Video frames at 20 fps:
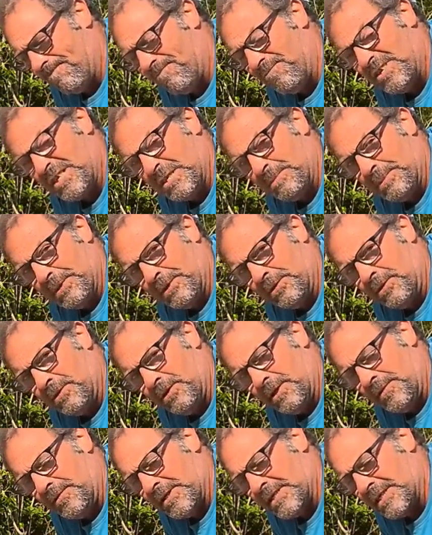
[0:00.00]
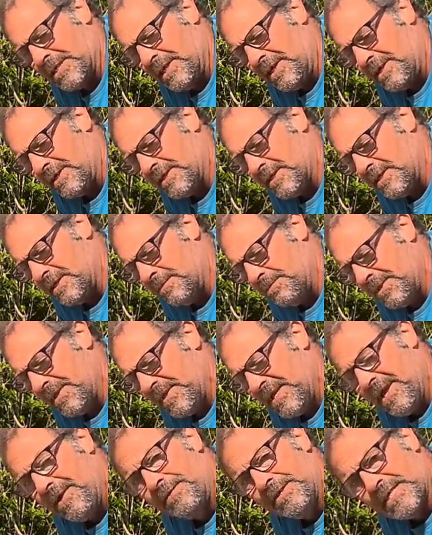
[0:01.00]
visible in the slot, but
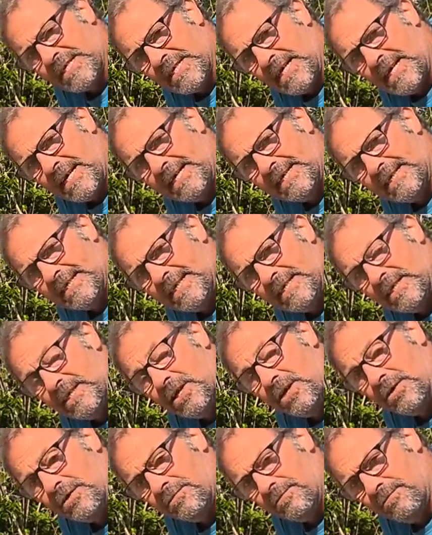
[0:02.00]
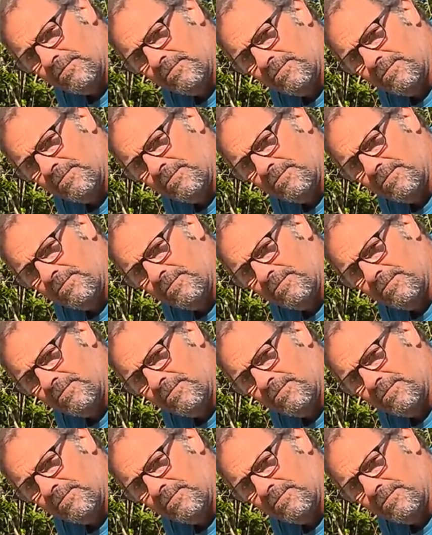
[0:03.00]
the other side is not